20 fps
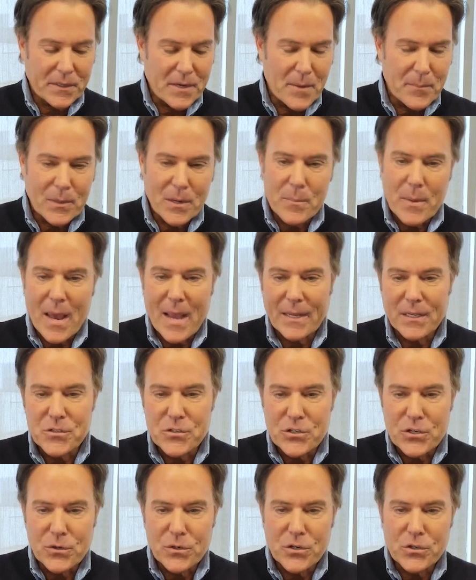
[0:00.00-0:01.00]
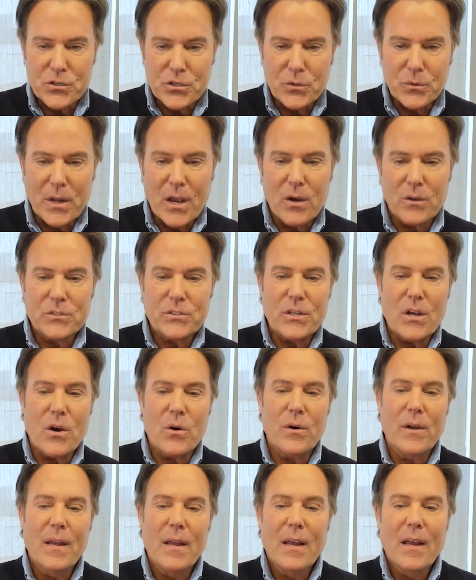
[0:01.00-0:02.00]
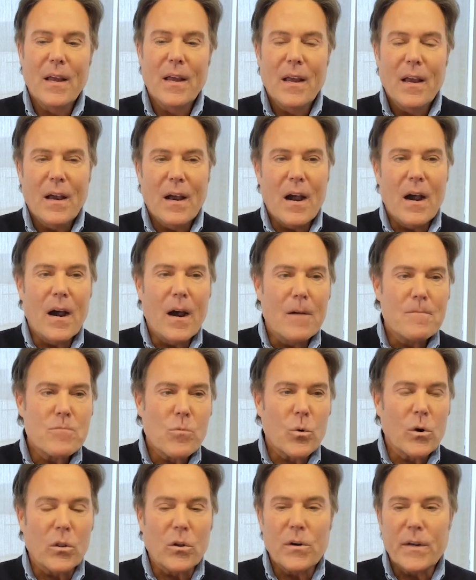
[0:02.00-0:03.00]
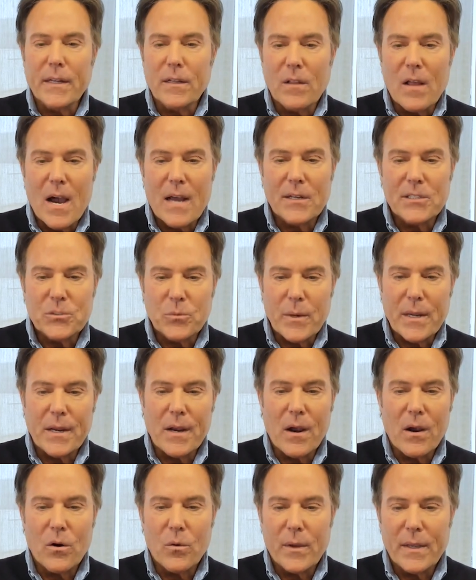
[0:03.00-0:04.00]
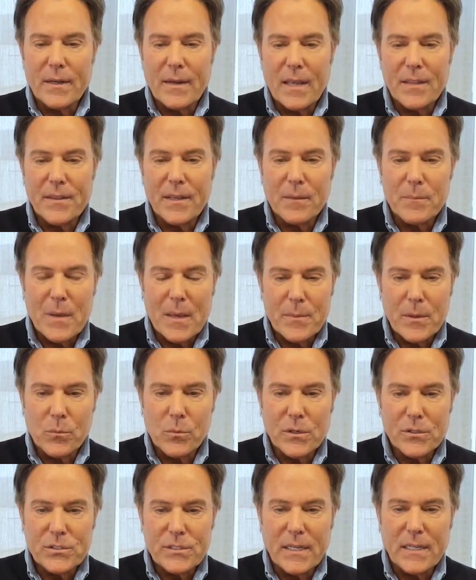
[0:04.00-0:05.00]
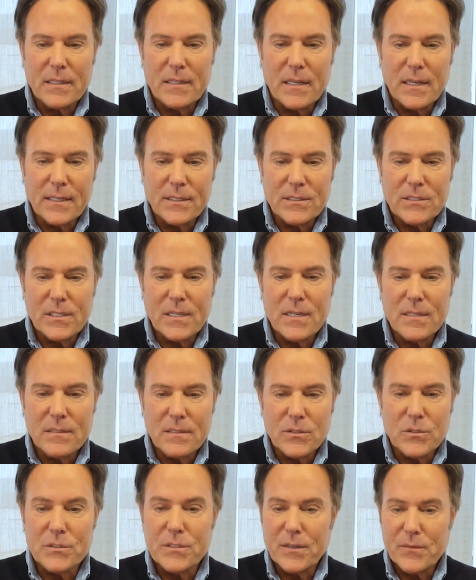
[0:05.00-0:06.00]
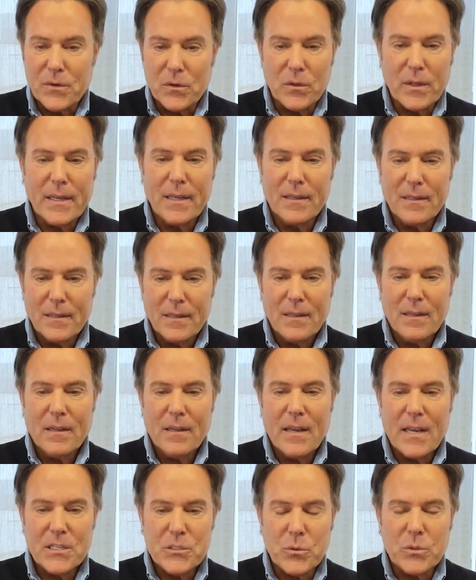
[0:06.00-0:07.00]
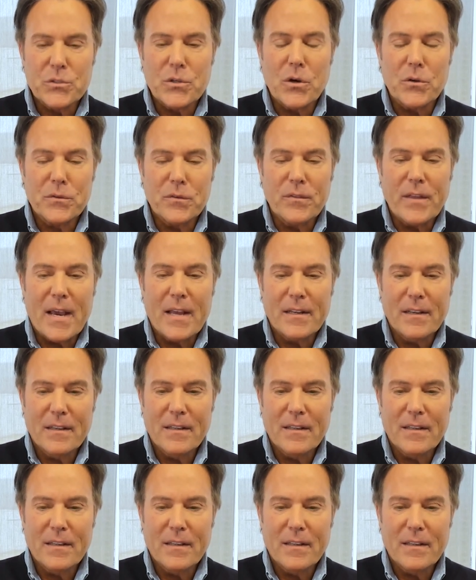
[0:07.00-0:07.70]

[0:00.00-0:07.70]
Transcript: the company back in June, as you know. So, um, we're learning a lot as we go, and I think maybe we're seeing things a little differently as a result of that.